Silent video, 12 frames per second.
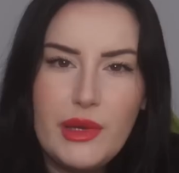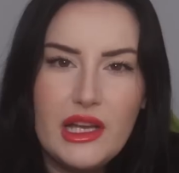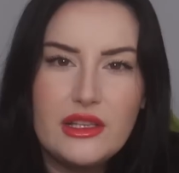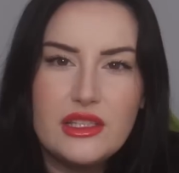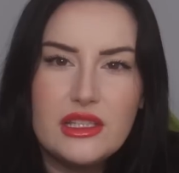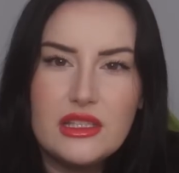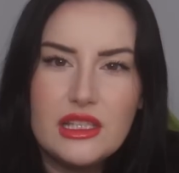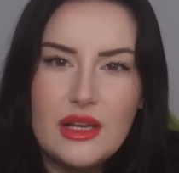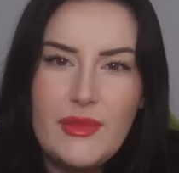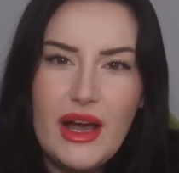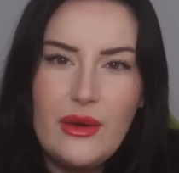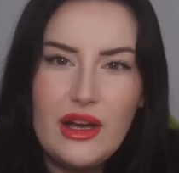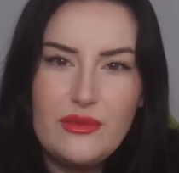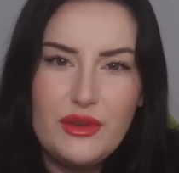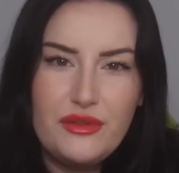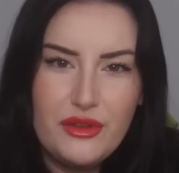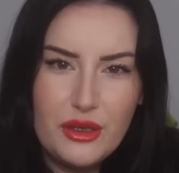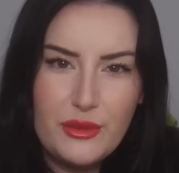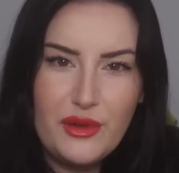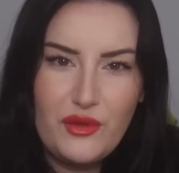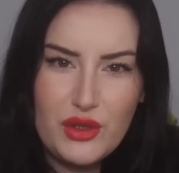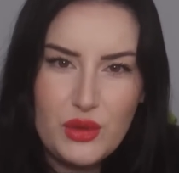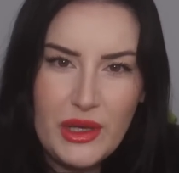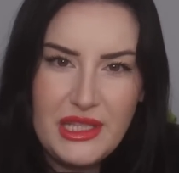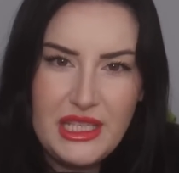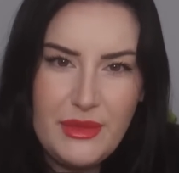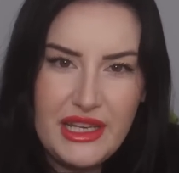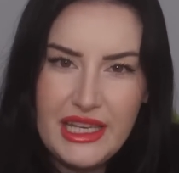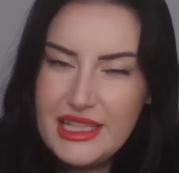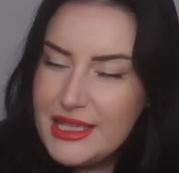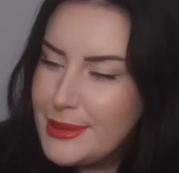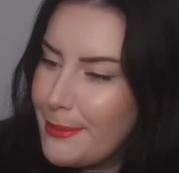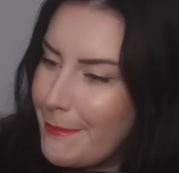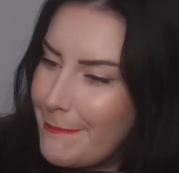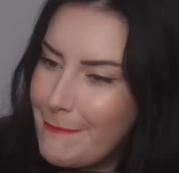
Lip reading: posts and somehow I've been filming for 20 minutes.